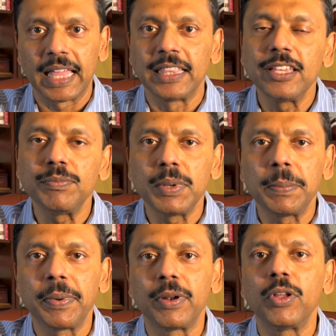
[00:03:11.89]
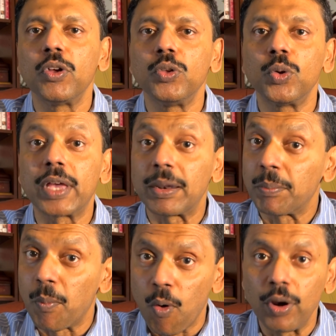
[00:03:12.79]
These people, you can
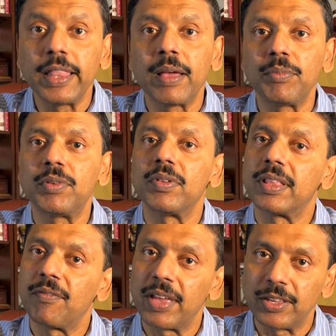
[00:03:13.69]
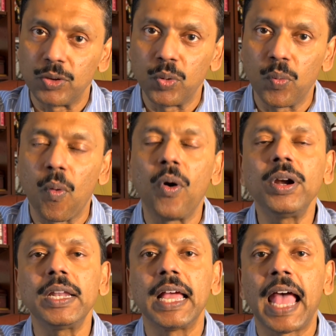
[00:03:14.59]
mold them the way you
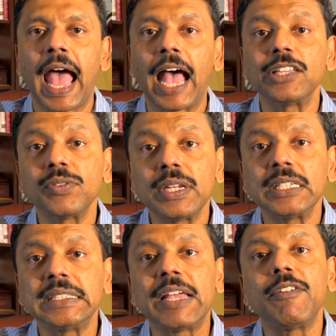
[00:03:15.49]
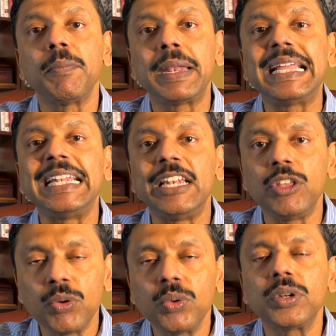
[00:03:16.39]
want, as well as they will bring
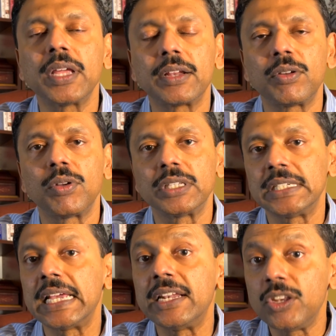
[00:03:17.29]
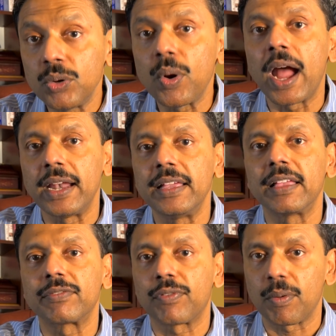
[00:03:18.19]
new technology and new
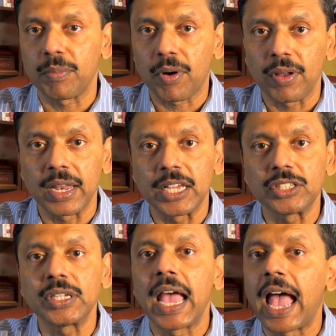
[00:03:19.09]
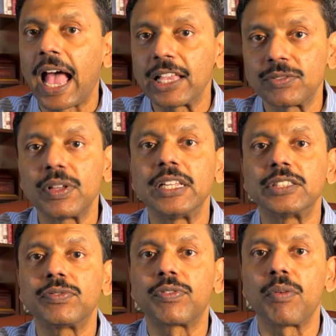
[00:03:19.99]
ideas from college as well as
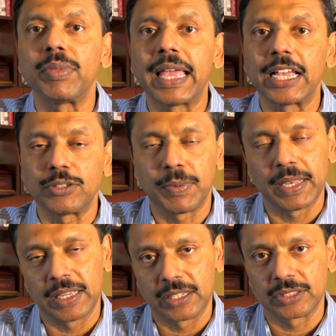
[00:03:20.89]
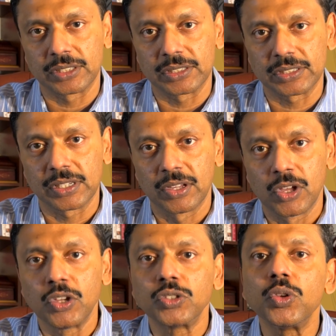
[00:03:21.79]
from their experiences.
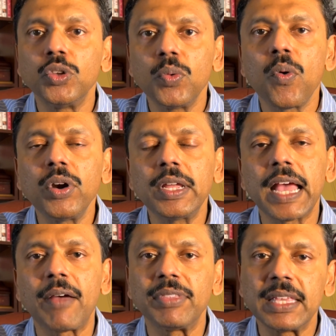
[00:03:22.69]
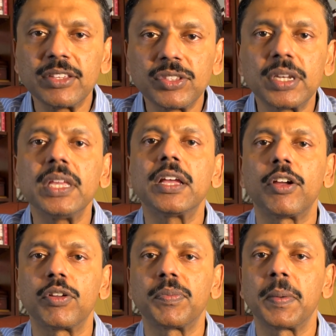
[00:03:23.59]
So you want to have these 3
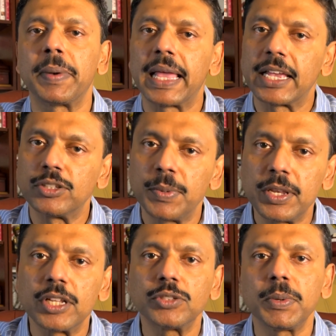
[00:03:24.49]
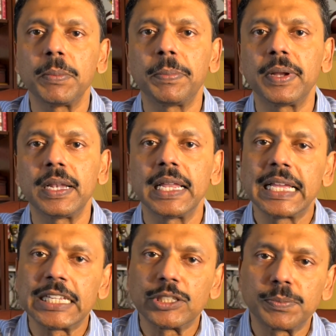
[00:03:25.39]
kind of people: experienced people,
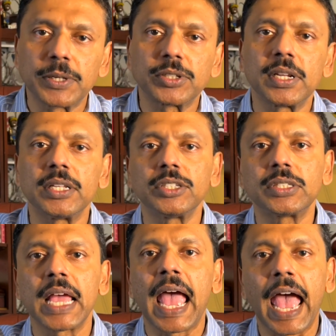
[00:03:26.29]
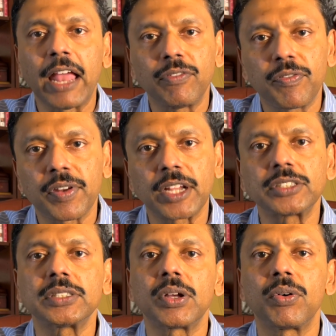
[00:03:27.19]
specialist, and
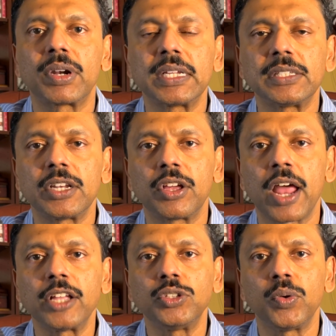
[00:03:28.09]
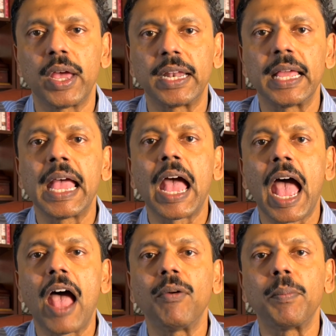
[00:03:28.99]
fresh or recent graduate.
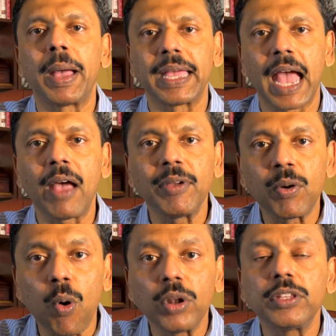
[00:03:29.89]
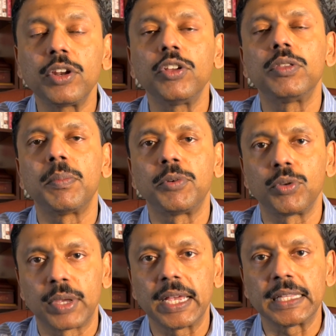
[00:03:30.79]
By having all 3 of them
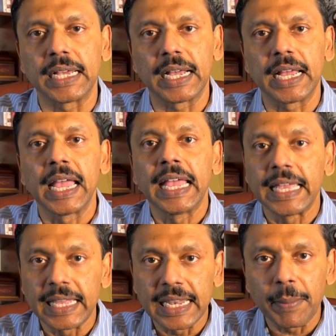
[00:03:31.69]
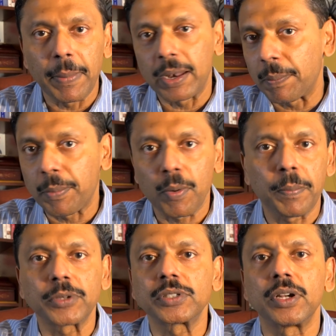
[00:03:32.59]
together in a
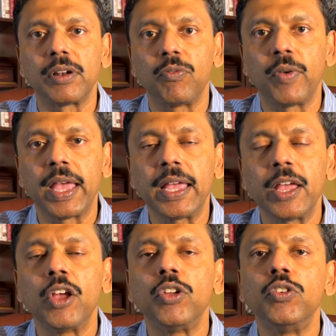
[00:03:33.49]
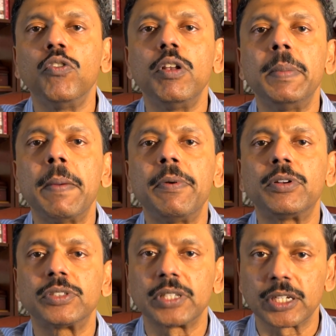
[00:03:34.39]
proportional way, you will be able
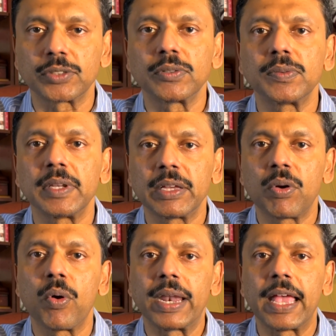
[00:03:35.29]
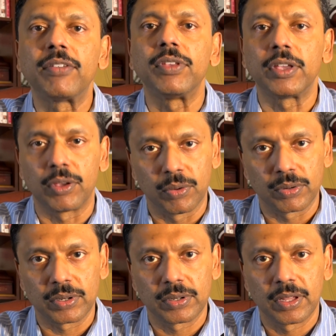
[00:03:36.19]
to successfully go and execute.